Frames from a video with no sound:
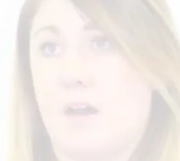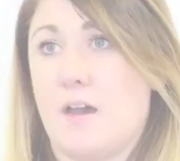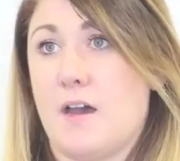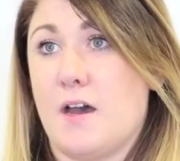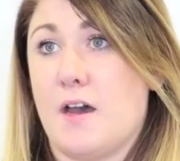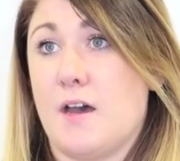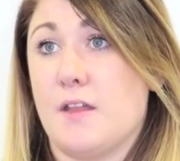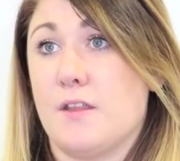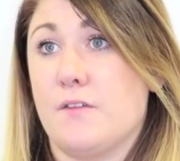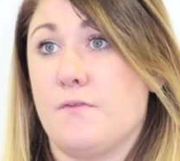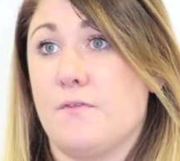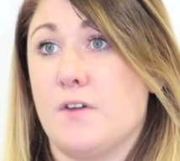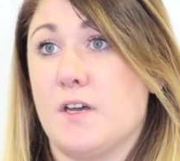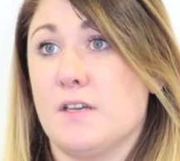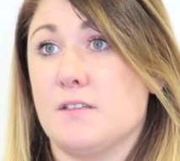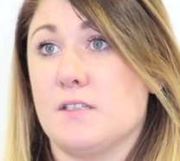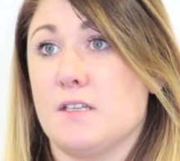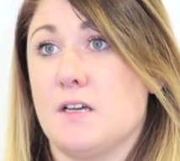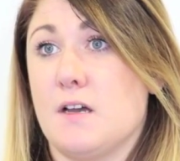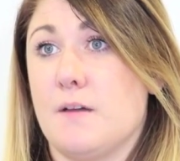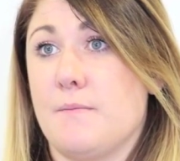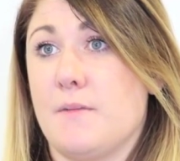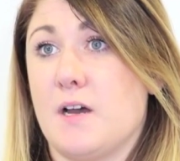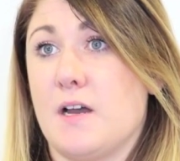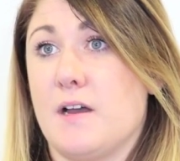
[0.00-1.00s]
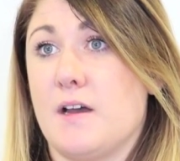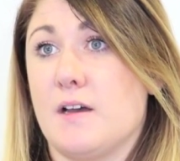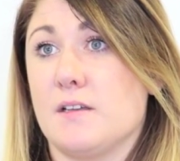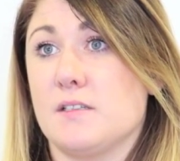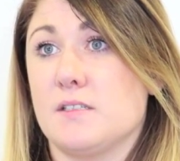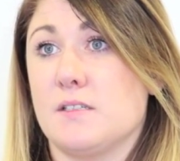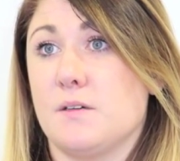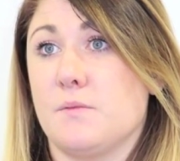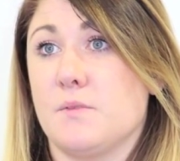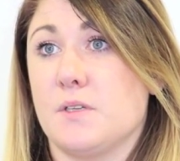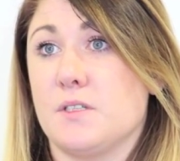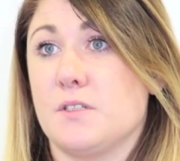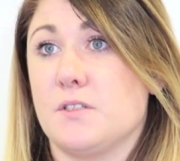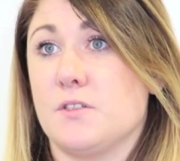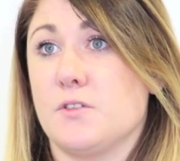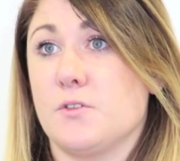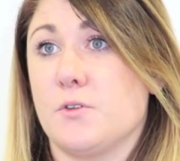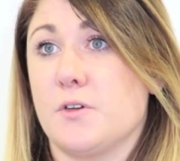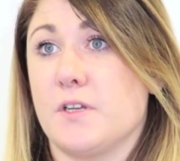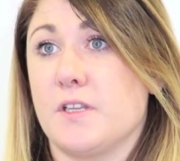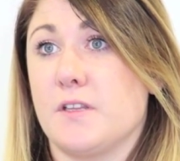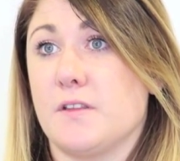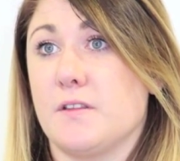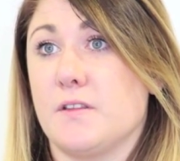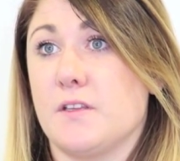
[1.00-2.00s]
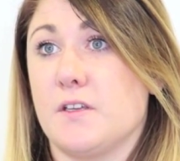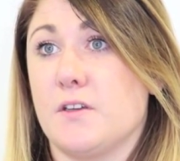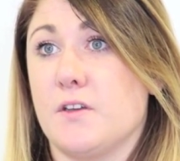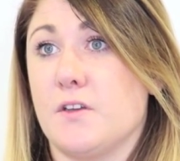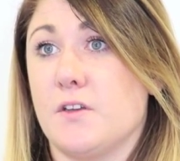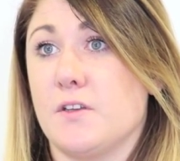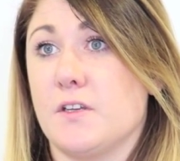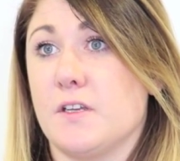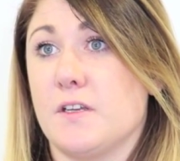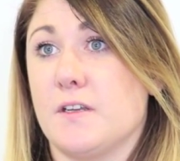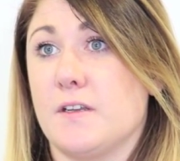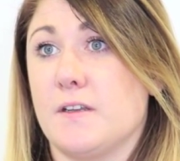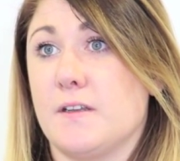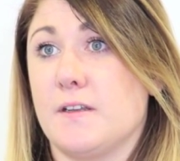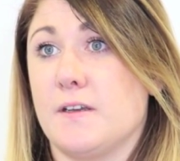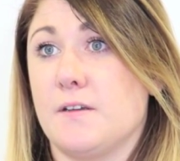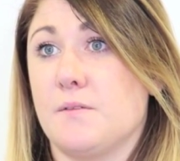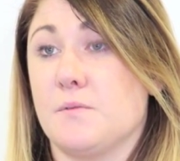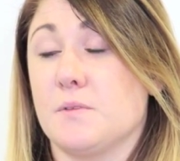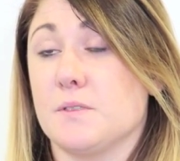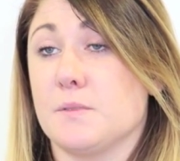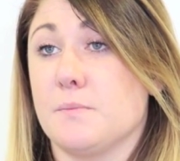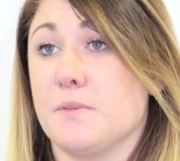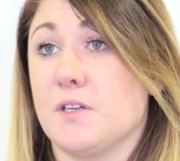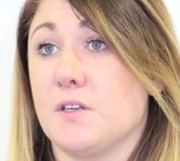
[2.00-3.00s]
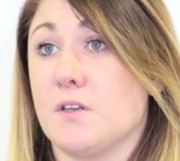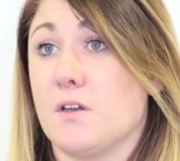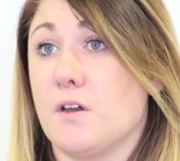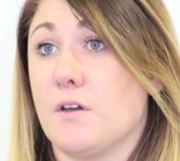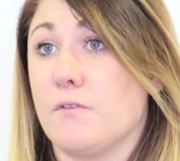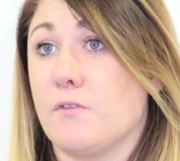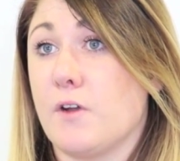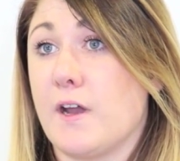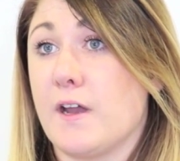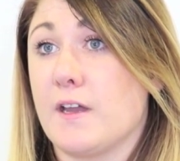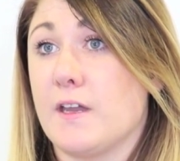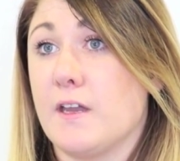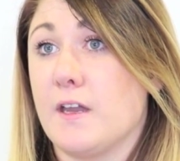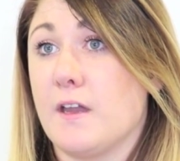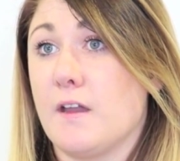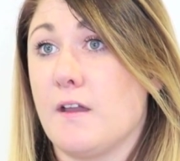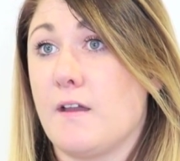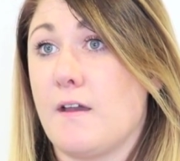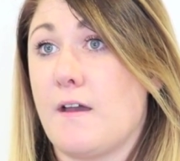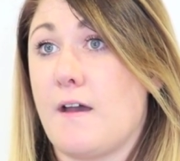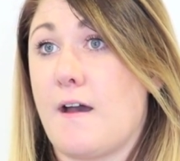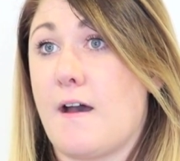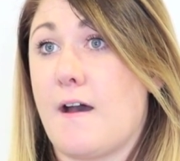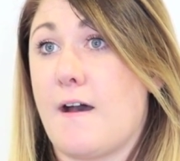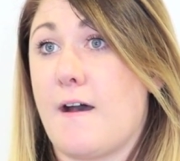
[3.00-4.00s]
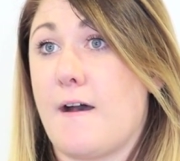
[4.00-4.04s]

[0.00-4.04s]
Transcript: The first time I asked someone to join the union, it was a bit nerve-wracking.